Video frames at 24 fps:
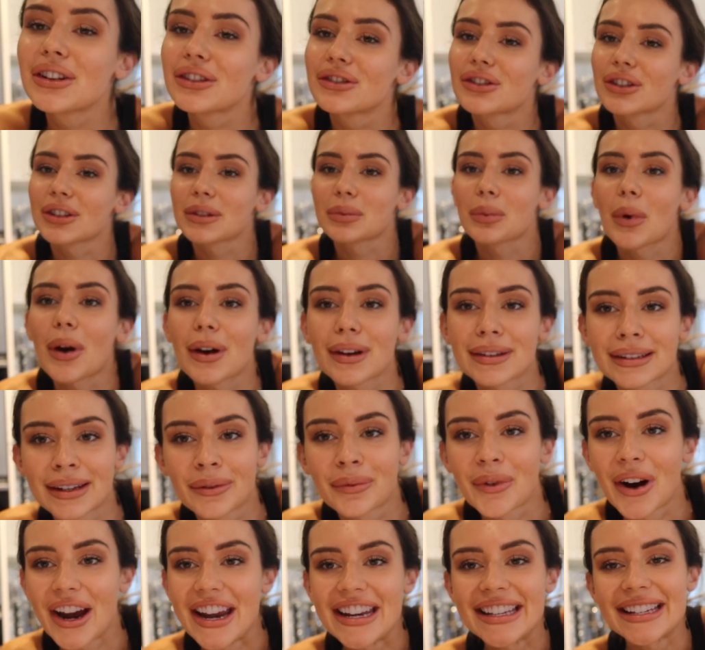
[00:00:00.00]
Just whilst
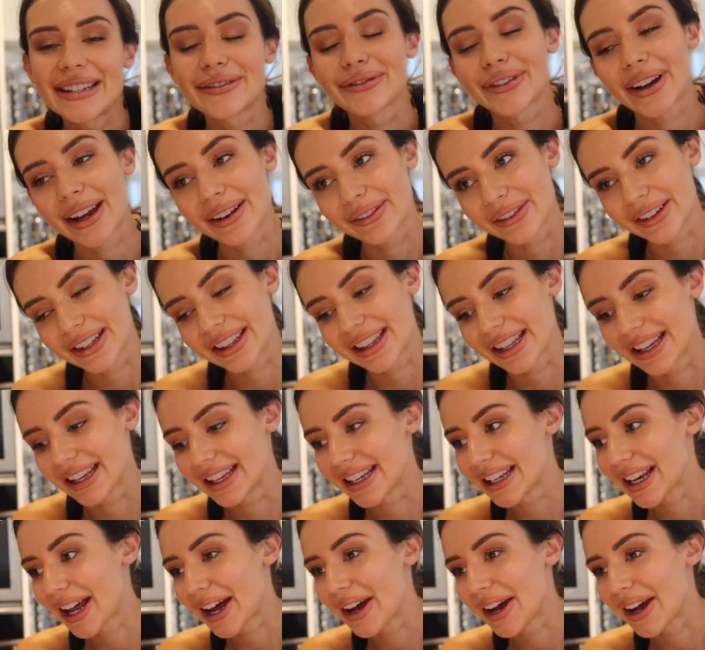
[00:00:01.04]
I'm waiting for everything,